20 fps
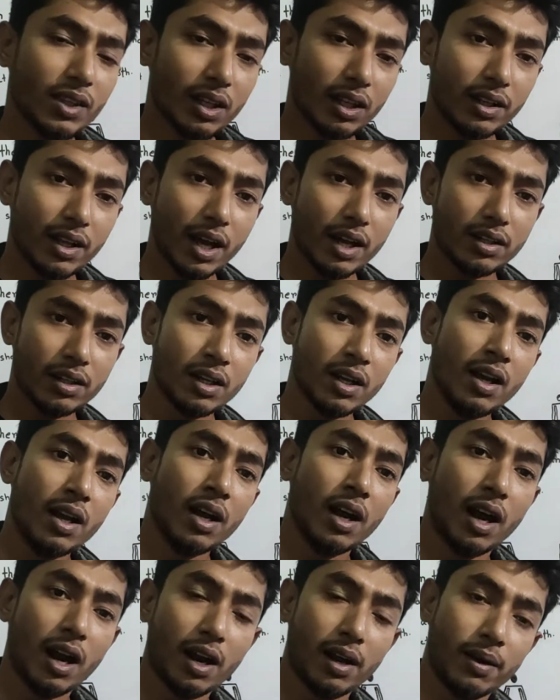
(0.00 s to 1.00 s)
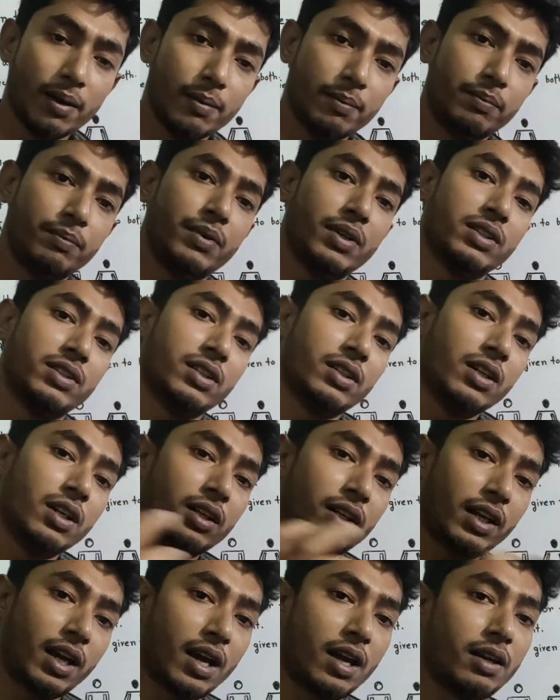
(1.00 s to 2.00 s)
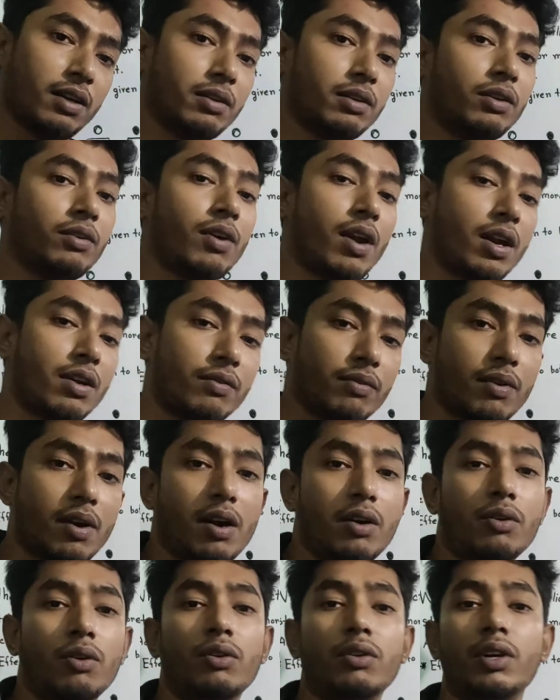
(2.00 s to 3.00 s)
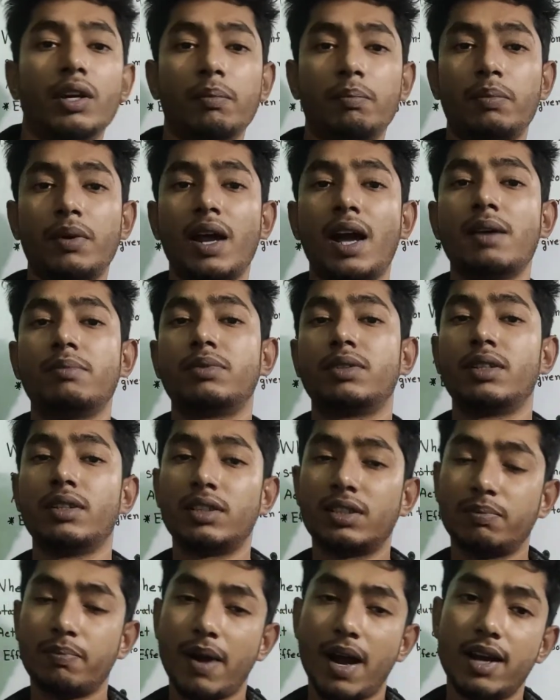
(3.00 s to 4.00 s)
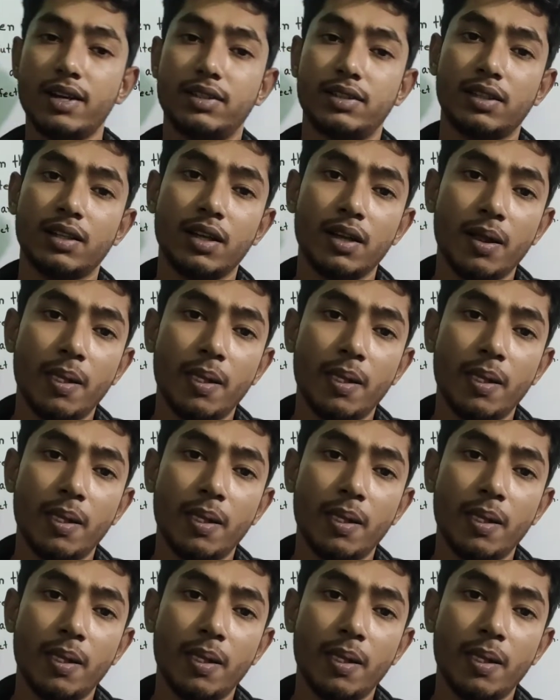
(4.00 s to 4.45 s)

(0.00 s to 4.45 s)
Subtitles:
that President can grant pardon, reprieve, respites,